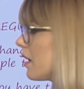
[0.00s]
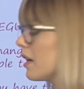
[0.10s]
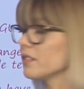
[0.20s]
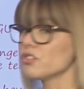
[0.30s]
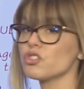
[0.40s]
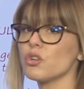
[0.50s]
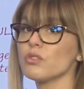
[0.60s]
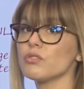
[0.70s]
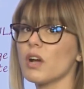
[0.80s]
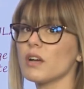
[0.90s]
And
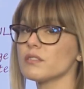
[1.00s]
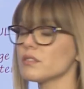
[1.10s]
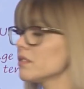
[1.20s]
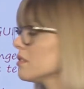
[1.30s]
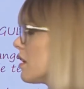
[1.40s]
short answers